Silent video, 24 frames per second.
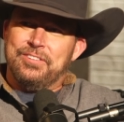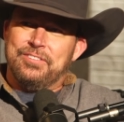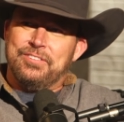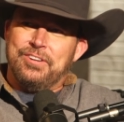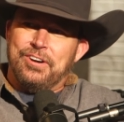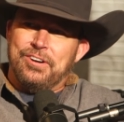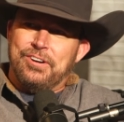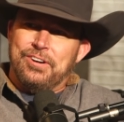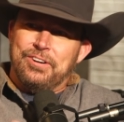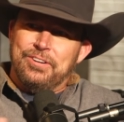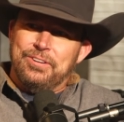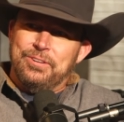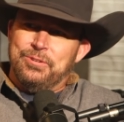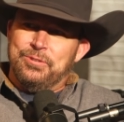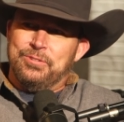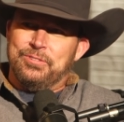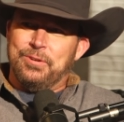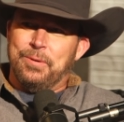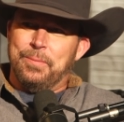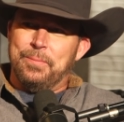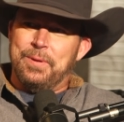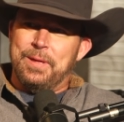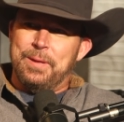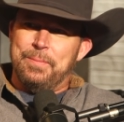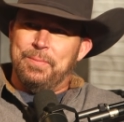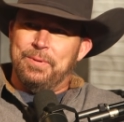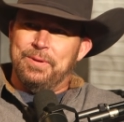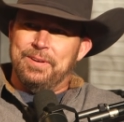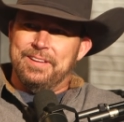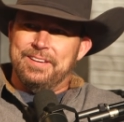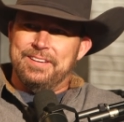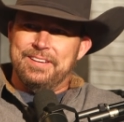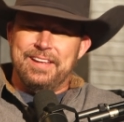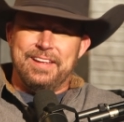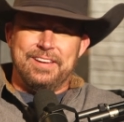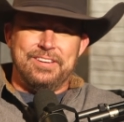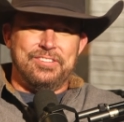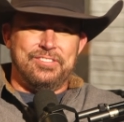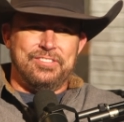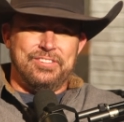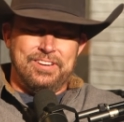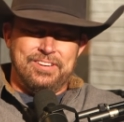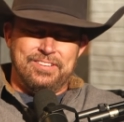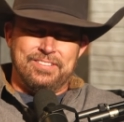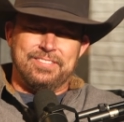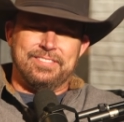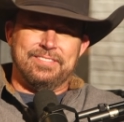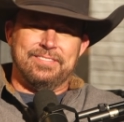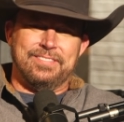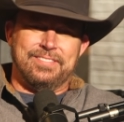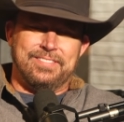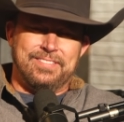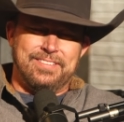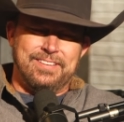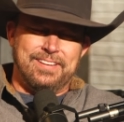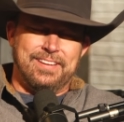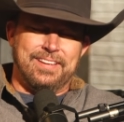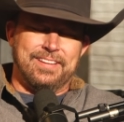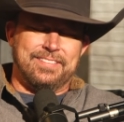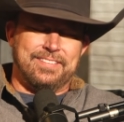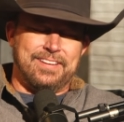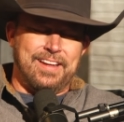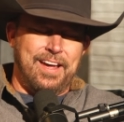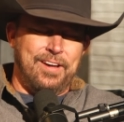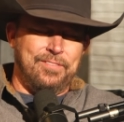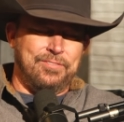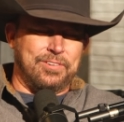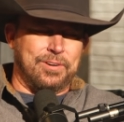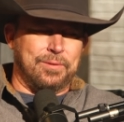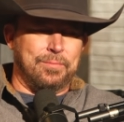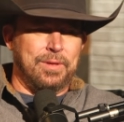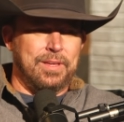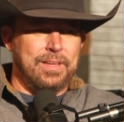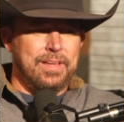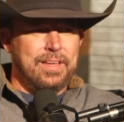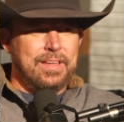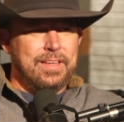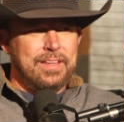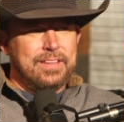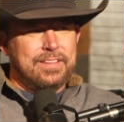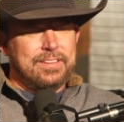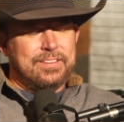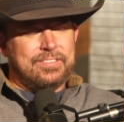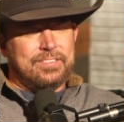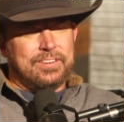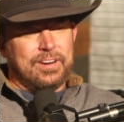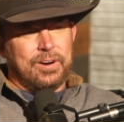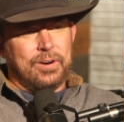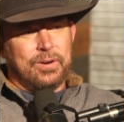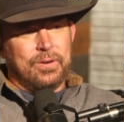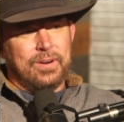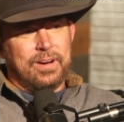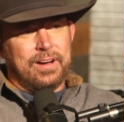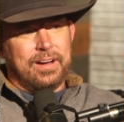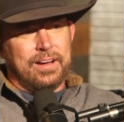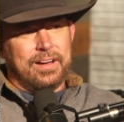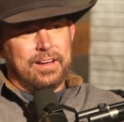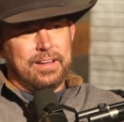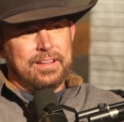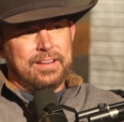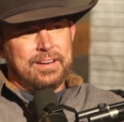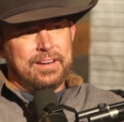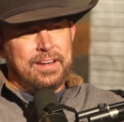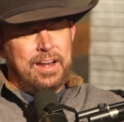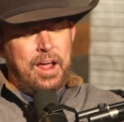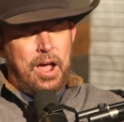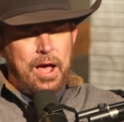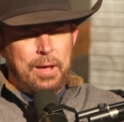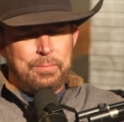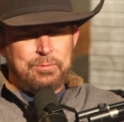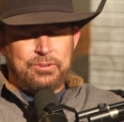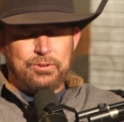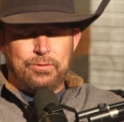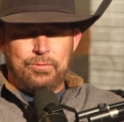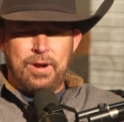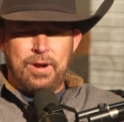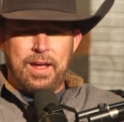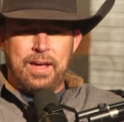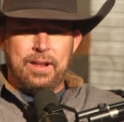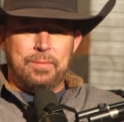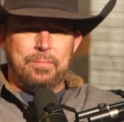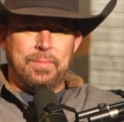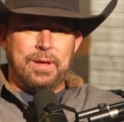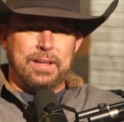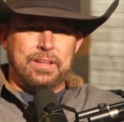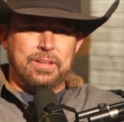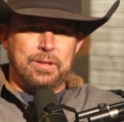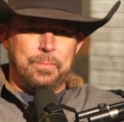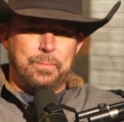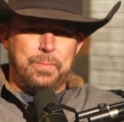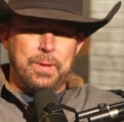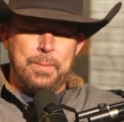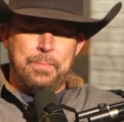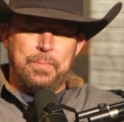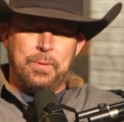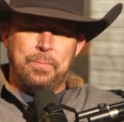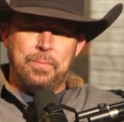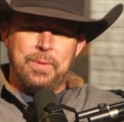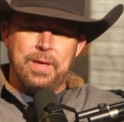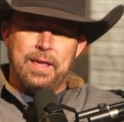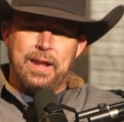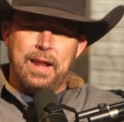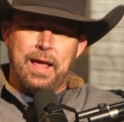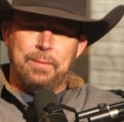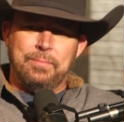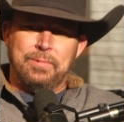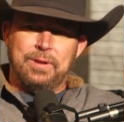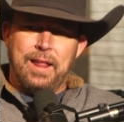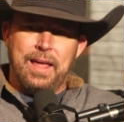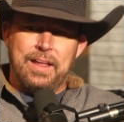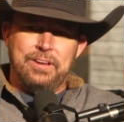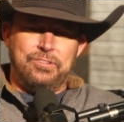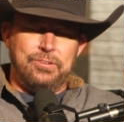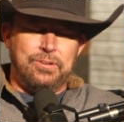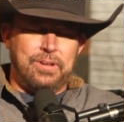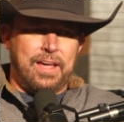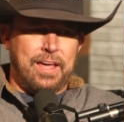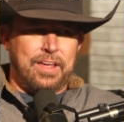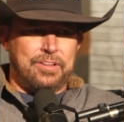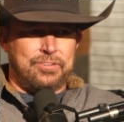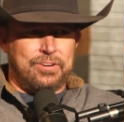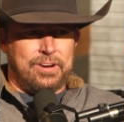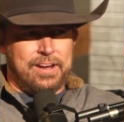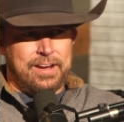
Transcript: just turn her loose on people, and, and she just she gets after them. So uh, no, I'm surrounded by good people, man. I'm glad you guys are